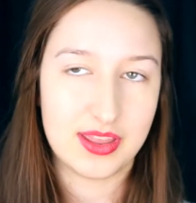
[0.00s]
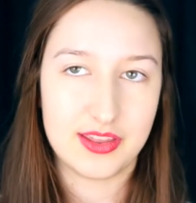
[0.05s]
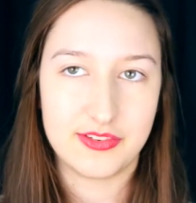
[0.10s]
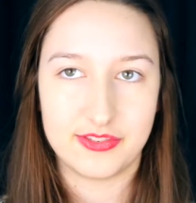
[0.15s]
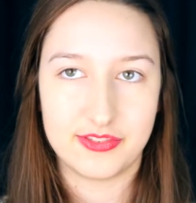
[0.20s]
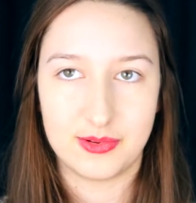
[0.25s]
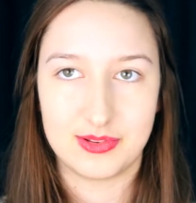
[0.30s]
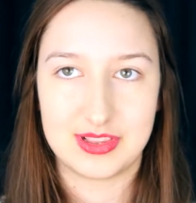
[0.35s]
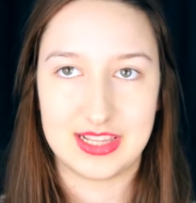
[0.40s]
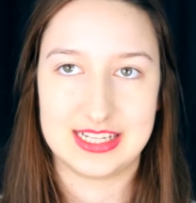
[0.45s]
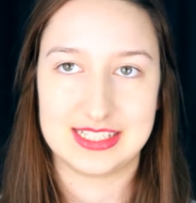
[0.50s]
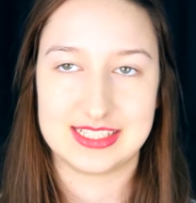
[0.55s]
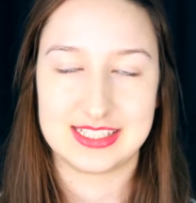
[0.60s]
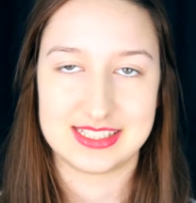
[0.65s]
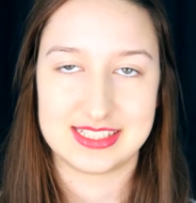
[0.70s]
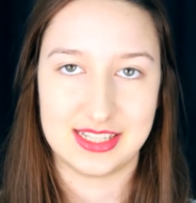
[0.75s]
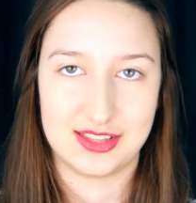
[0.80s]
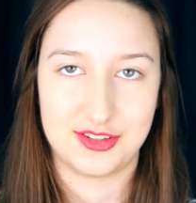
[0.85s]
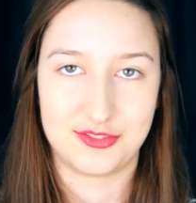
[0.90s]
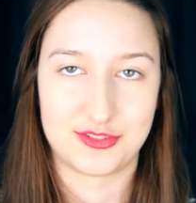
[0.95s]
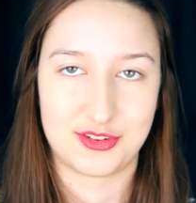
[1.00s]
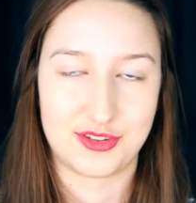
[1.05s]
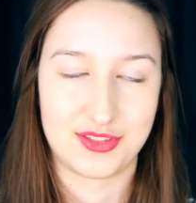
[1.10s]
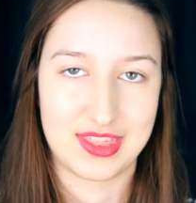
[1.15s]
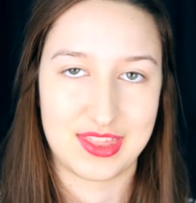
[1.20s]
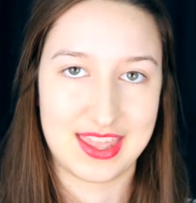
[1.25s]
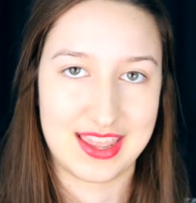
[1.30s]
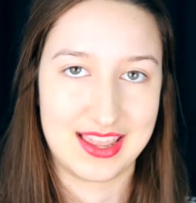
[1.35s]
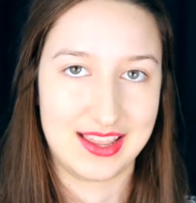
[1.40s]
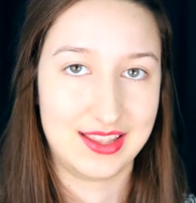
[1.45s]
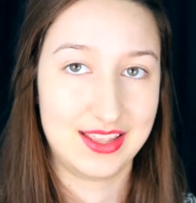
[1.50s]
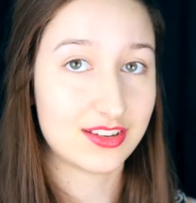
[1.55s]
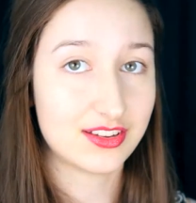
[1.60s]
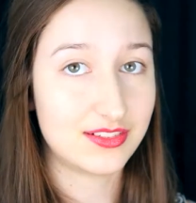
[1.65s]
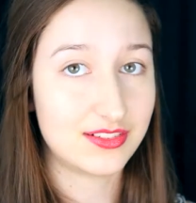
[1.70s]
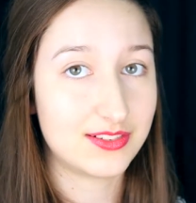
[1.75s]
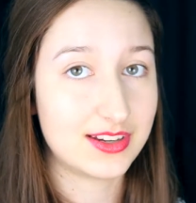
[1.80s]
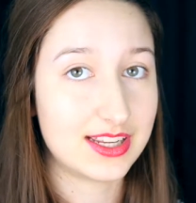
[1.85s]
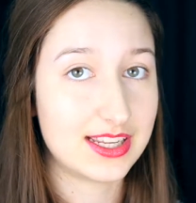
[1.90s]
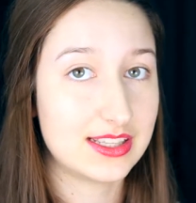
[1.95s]
if you would like to see the full thing,
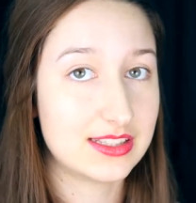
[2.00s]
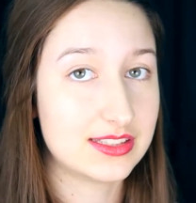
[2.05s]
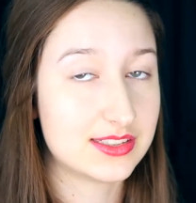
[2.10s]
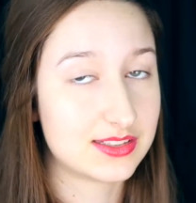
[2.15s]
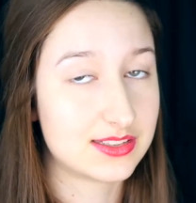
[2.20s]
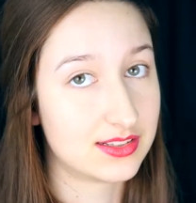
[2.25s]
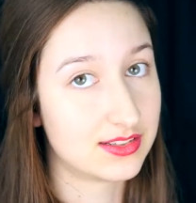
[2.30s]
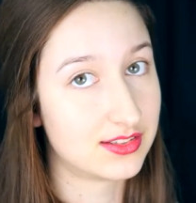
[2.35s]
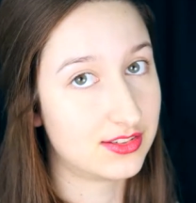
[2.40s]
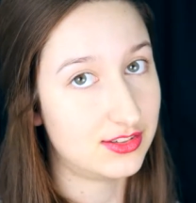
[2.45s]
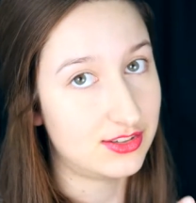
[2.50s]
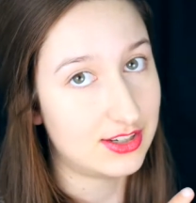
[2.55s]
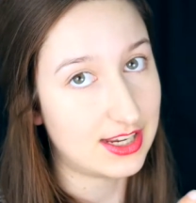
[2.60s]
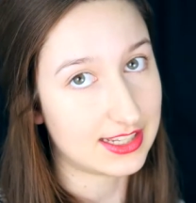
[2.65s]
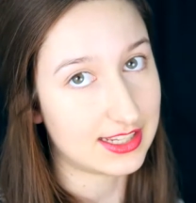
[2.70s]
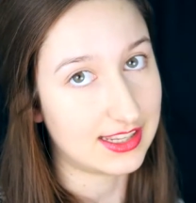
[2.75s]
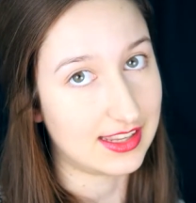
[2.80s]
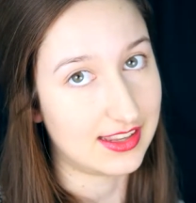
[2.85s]
Goodreads, check